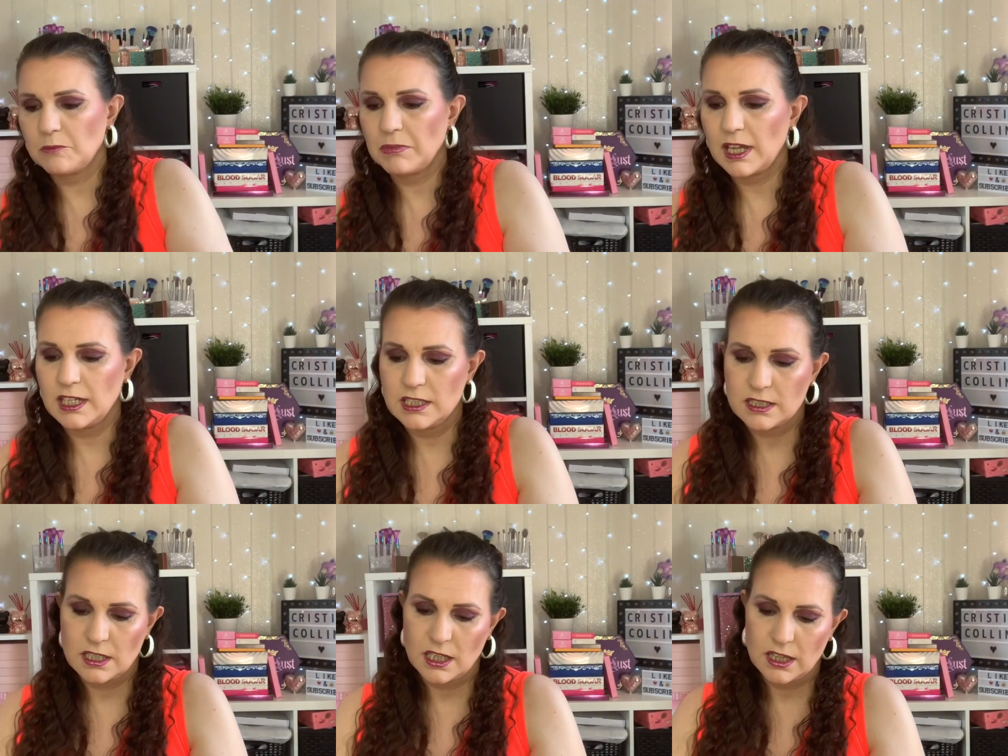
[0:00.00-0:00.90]

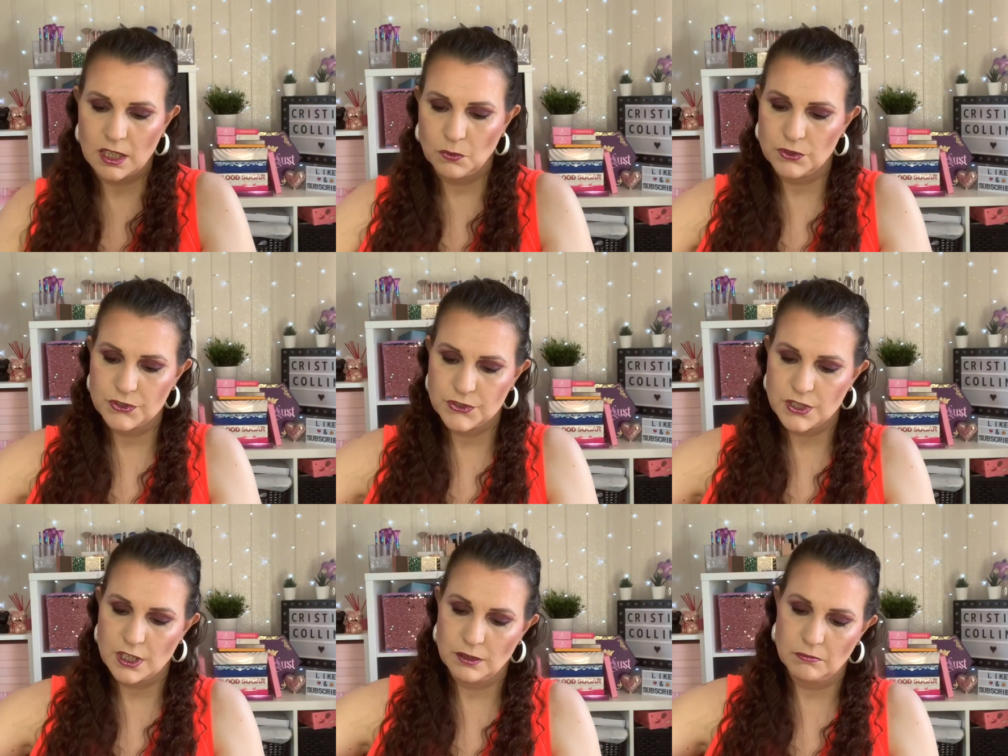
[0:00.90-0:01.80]
palettes, and there was
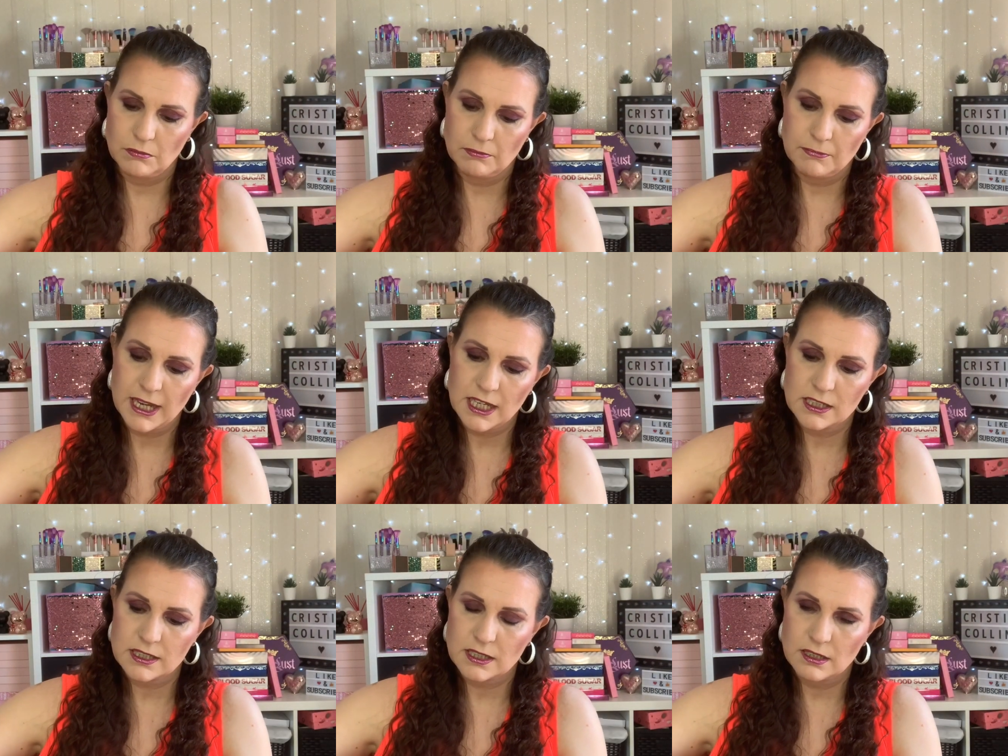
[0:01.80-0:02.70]

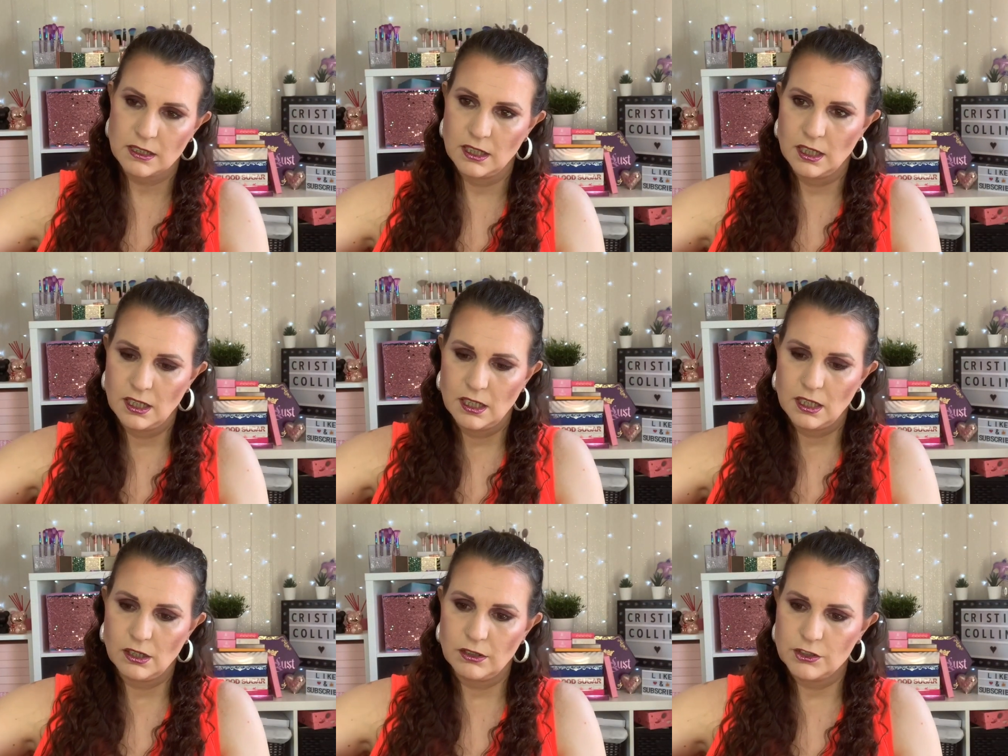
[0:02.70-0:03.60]
baked
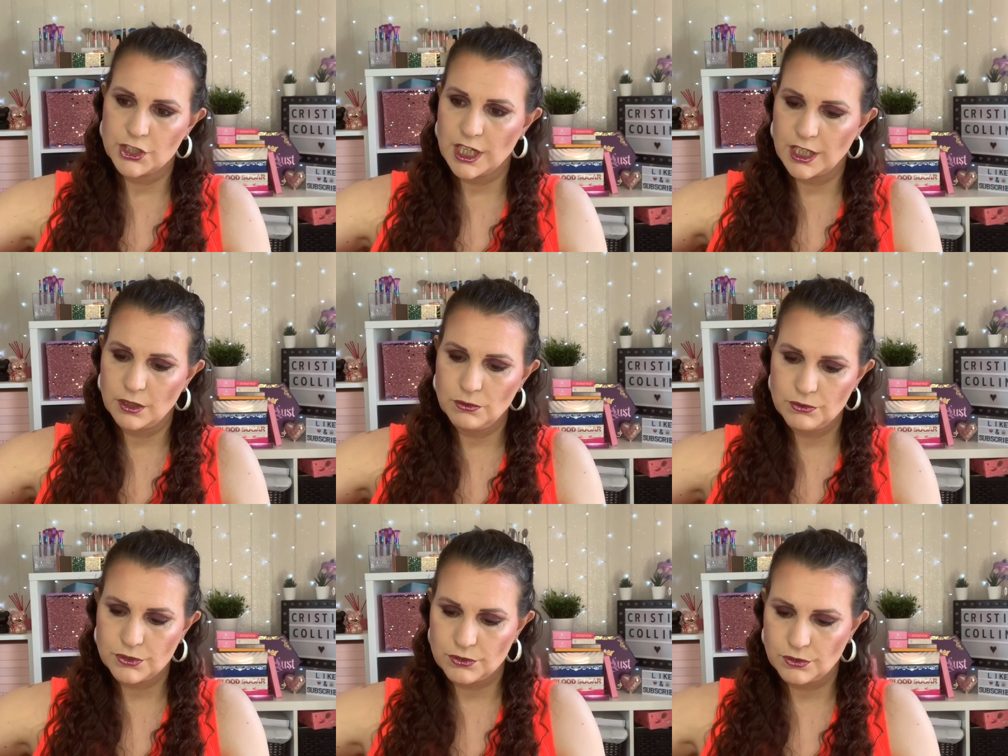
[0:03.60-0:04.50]

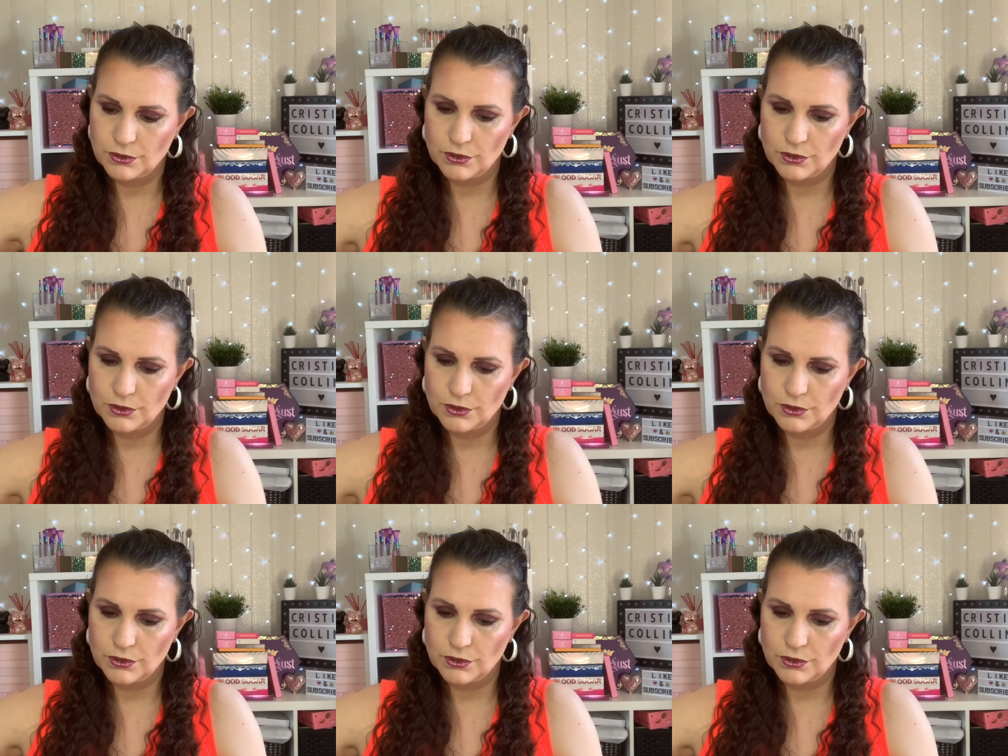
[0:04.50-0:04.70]
shadows.